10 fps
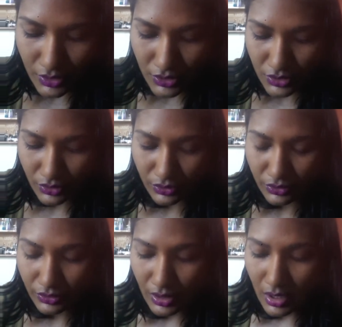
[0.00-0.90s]

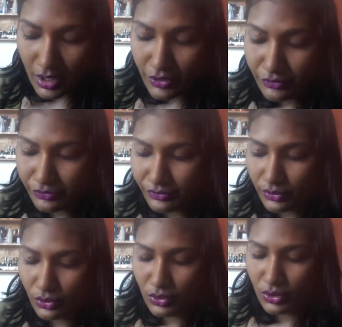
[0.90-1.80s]
So
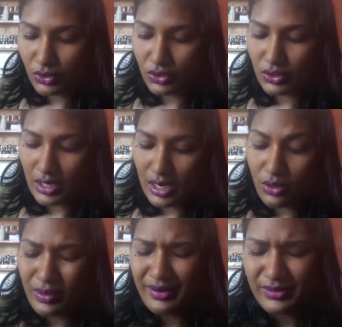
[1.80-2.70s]

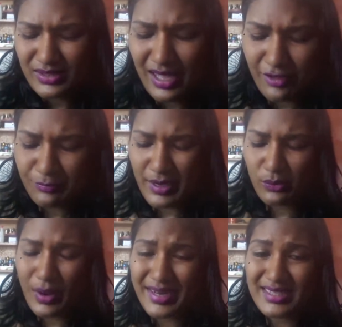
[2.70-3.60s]
I also have my
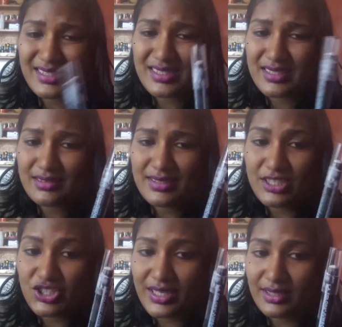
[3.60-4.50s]
white
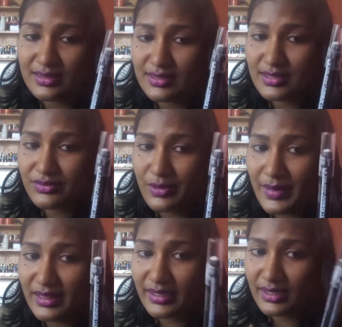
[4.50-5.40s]
seashells from
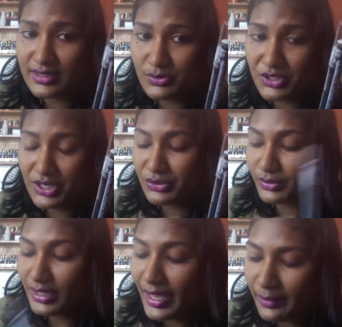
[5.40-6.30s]
LA Colors, which I
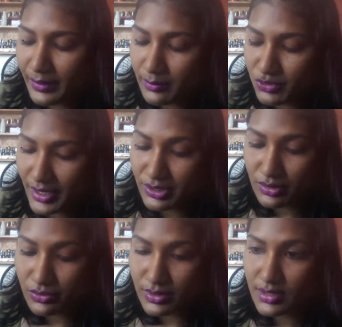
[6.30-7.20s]
don't like, but I'm trying to
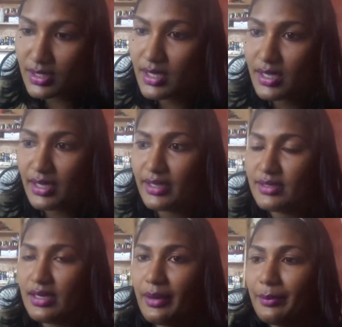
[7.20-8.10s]
use
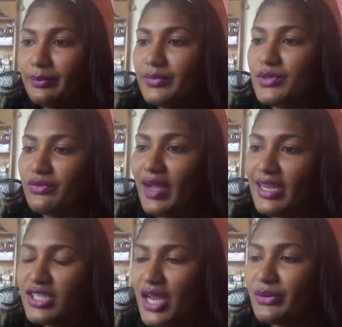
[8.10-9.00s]
it up. So for
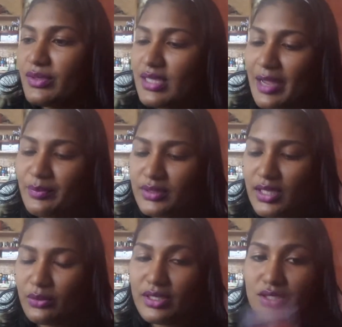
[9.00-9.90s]
eyeshadows, I pull
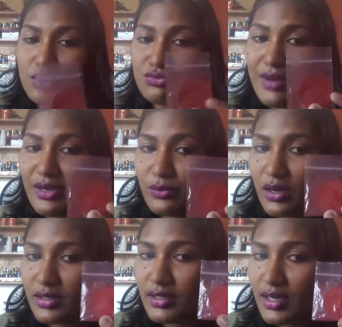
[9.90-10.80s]
out this red
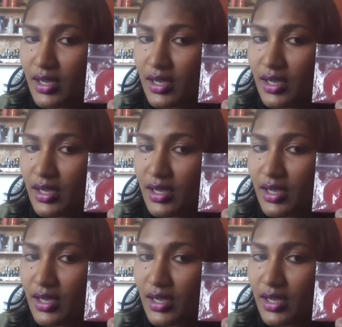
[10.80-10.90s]
one.